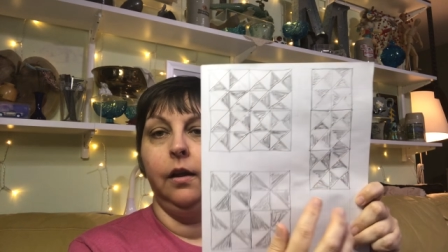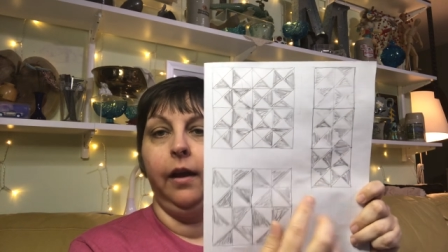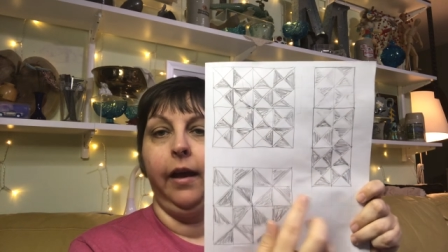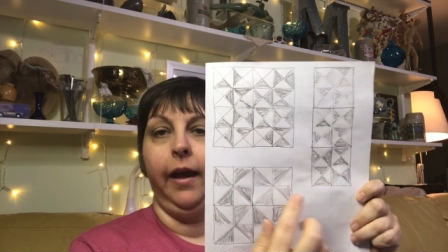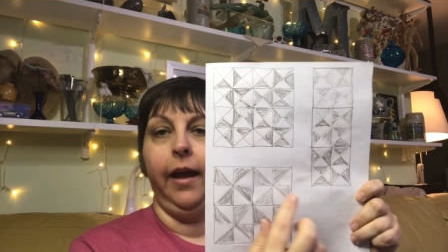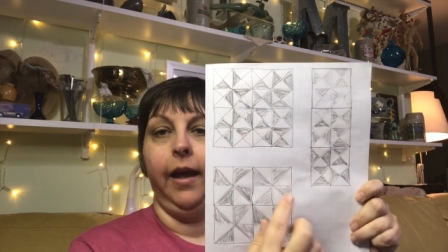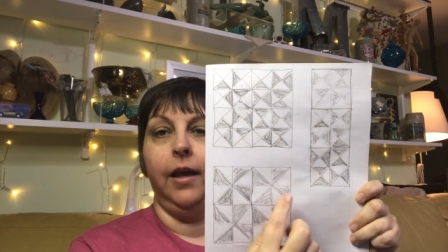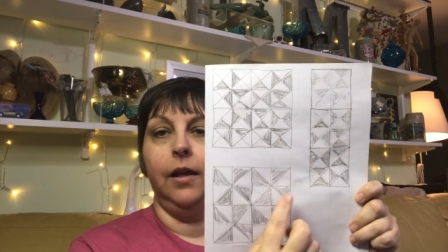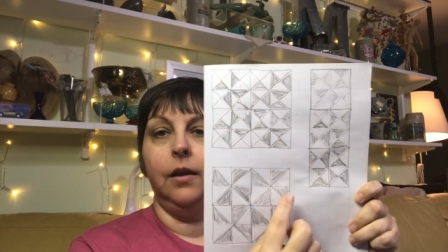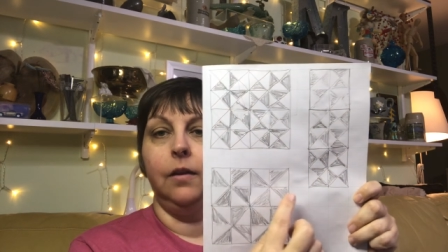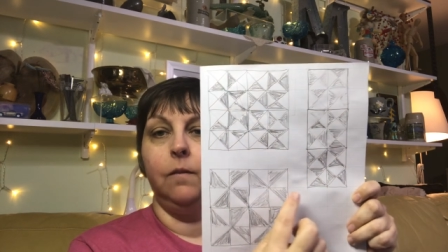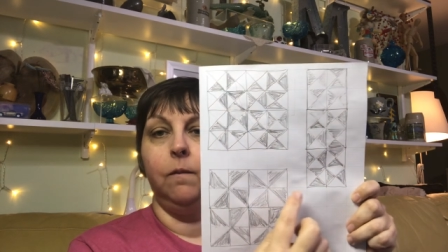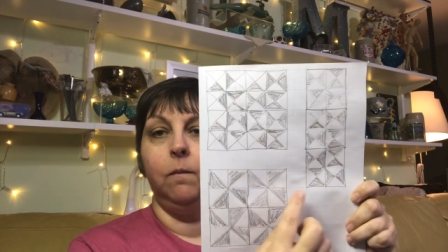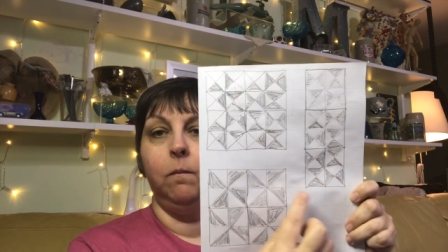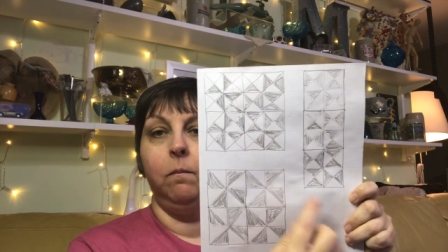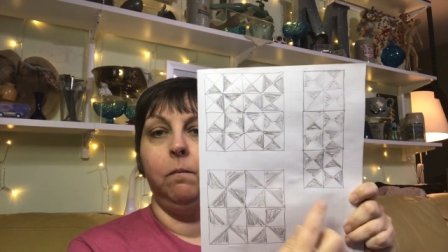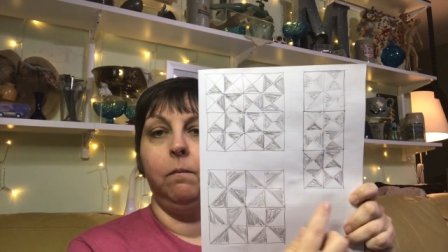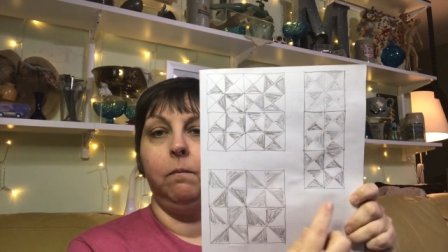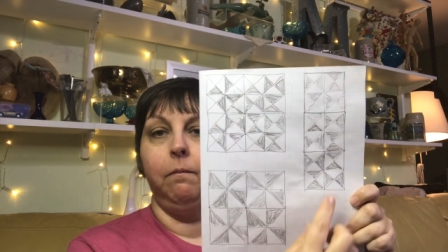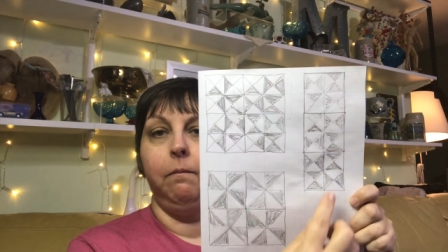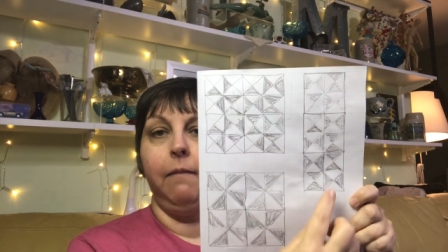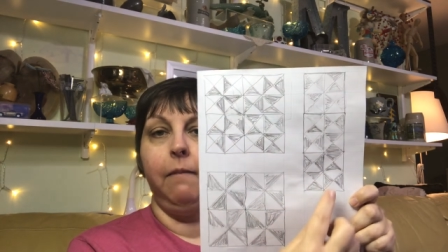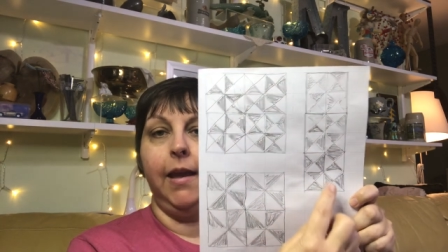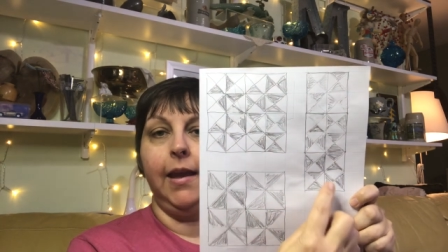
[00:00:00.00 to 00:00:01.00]
And
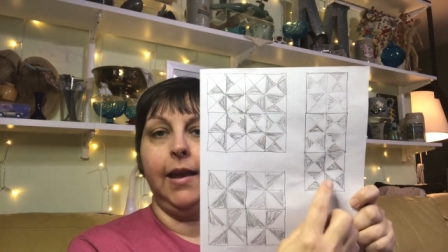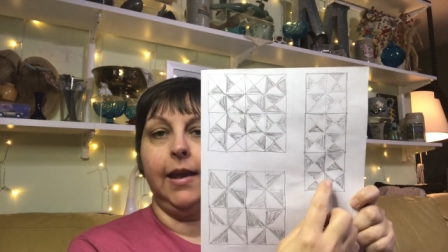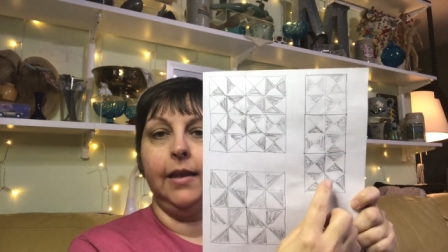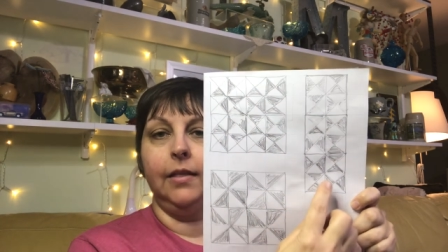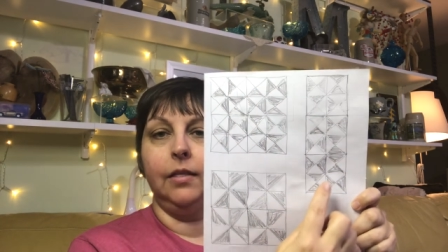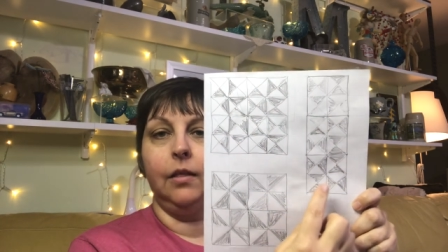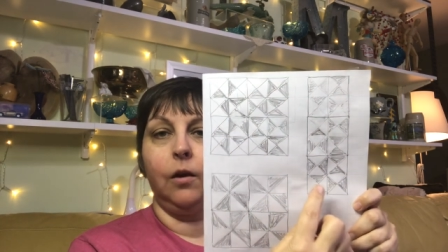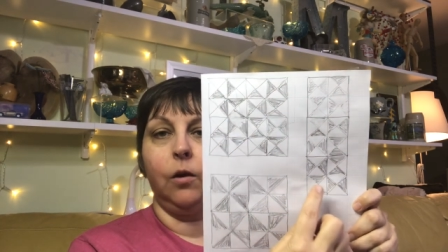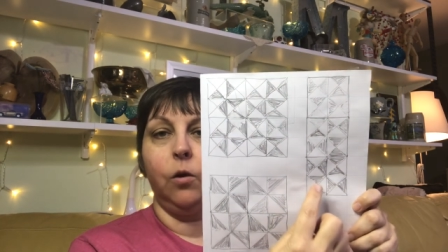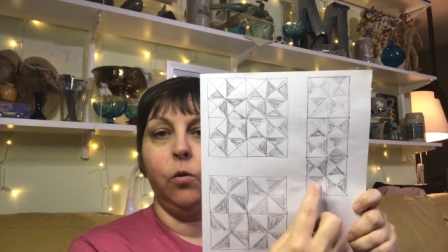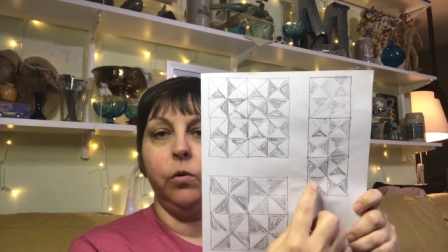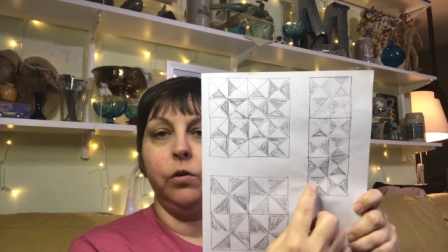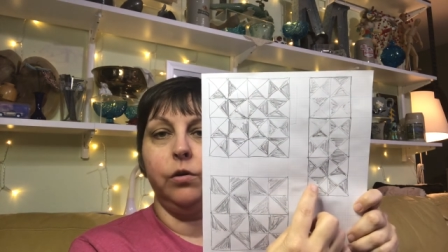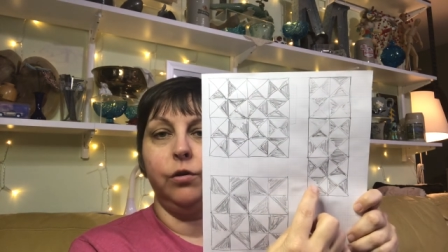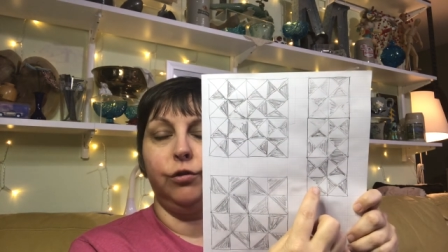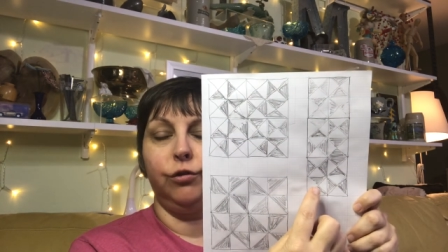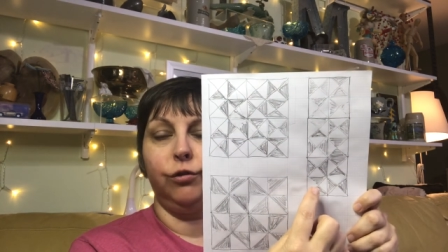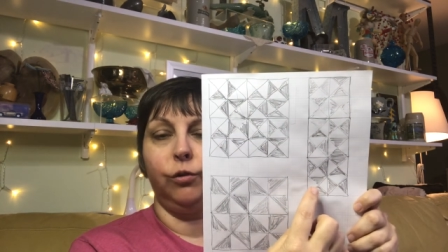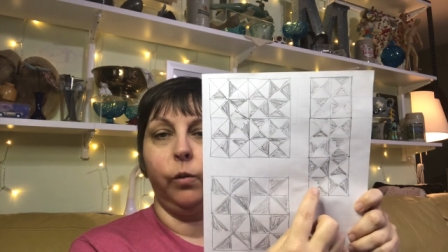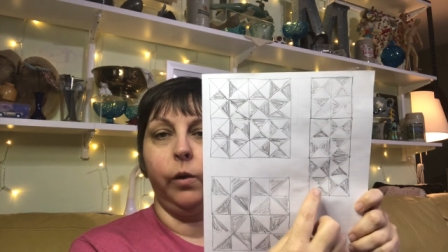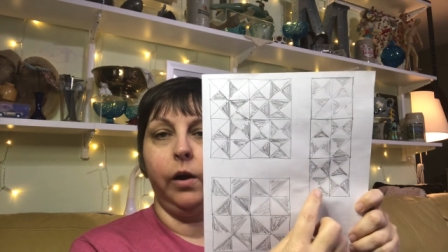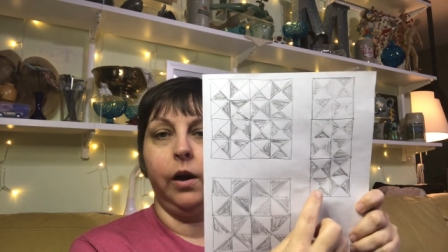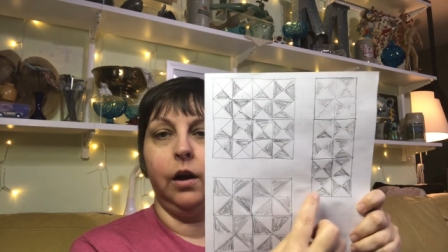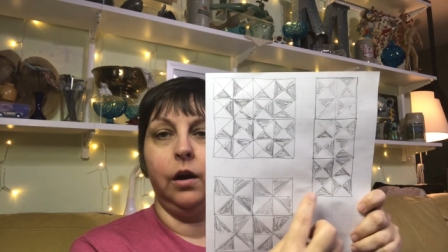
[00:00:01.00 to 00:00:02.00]
making the quarter
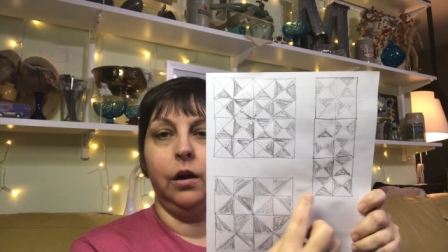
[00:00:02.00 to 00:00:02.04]
square,